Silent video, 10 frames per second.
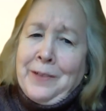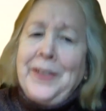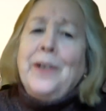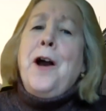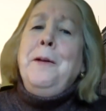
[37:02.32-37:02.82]

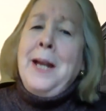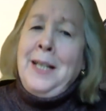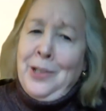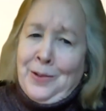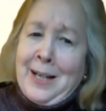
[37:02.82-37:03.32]
There aren't many
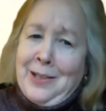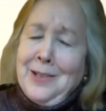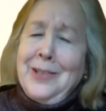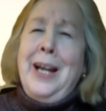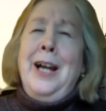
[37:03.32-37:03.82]

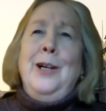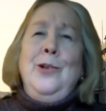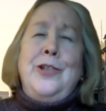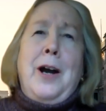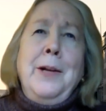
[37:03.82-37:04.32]
directors who
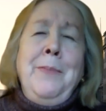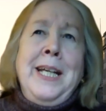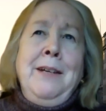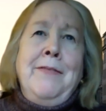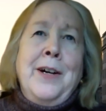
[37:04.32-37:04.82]
started making
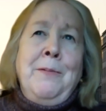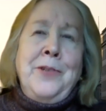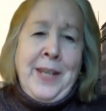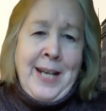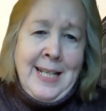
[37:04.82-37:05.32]
films in the
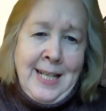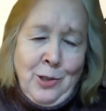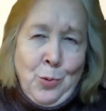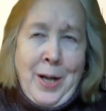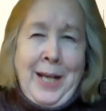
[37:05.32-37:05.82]

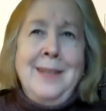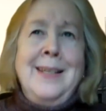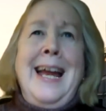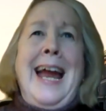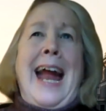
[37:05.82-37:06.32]
1920s,
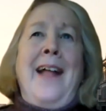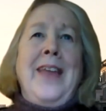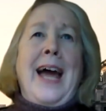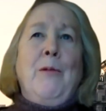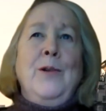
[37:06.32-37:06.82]
and
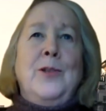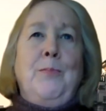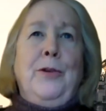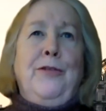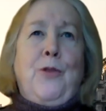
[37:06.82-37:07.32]
that was
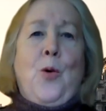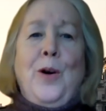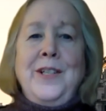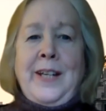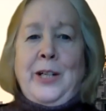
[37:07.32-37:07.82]
before
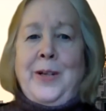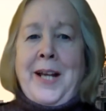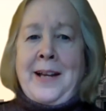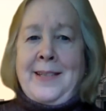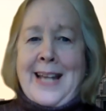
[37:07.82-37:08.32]

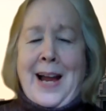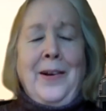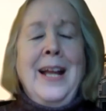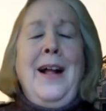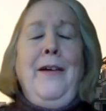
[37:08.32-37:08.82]
synchronized
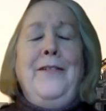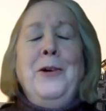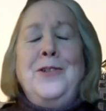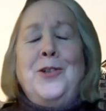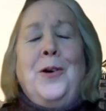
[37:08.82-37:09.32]
sound. Film
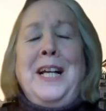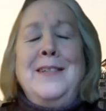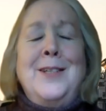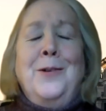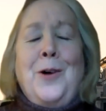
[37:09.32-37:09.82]
historians
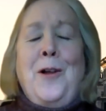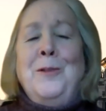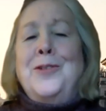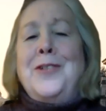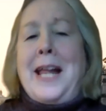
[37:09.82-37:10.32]
don't call them
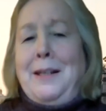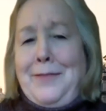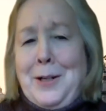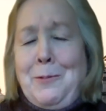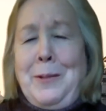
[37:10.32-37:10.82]
silent
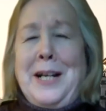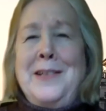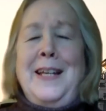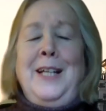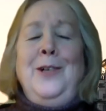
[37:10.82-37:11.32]
films
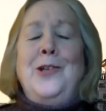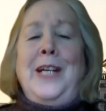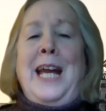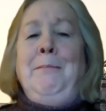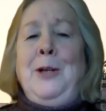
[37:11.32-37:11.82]
because they
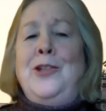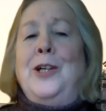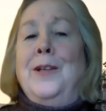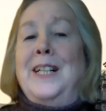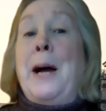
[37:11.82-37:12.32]
usually had
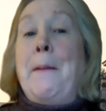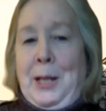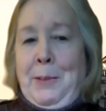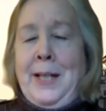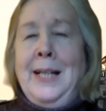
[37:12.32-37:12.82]
musical
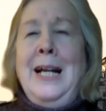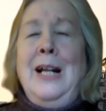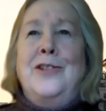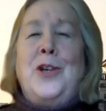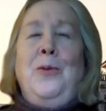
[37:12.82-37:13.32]
accompaniment.
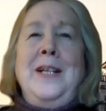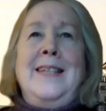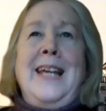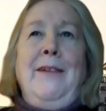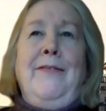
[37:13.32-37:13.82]
So we
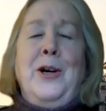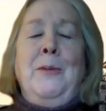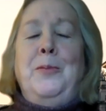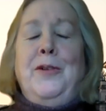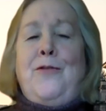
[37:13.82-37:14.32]
say
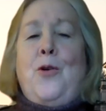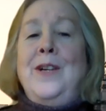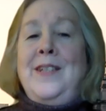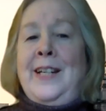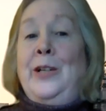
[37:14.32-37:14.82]
films before
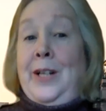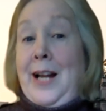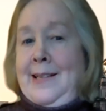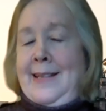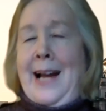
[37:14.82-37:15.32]

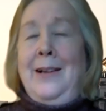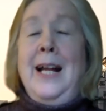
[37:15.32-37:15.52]
synchronized sound.